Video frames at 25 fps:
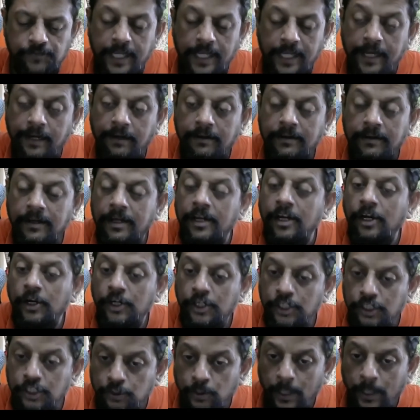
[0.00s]
their
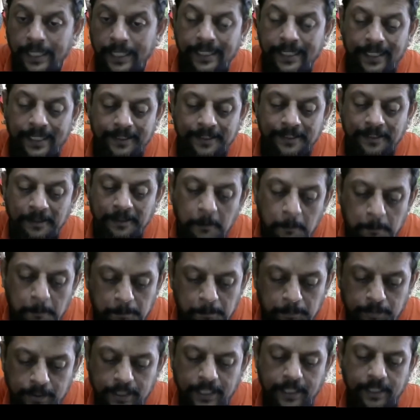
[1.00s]
dwelling
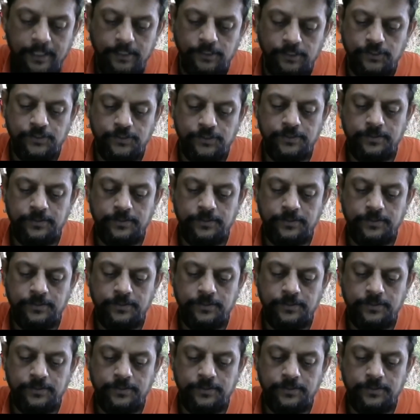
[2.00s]
place.